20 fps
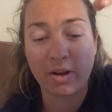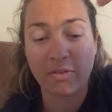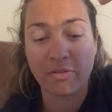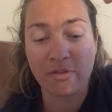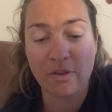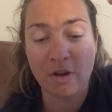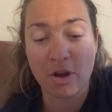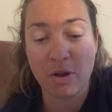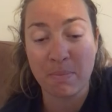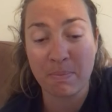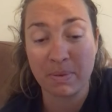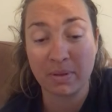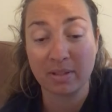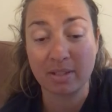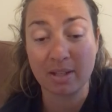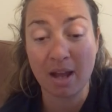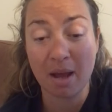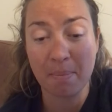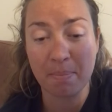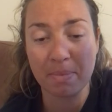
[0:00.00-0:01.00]
foam built
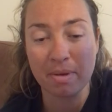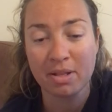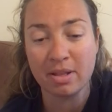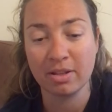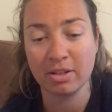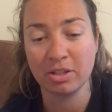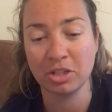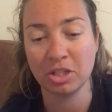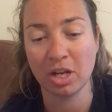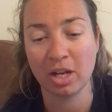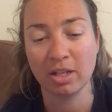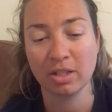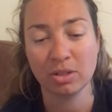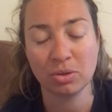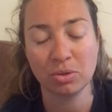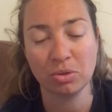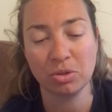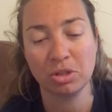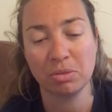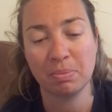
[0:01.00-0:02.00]
up in the giant
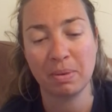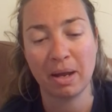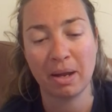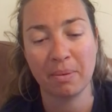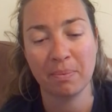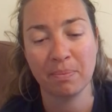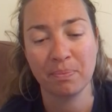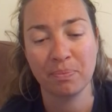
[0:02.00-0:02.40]
saucepan.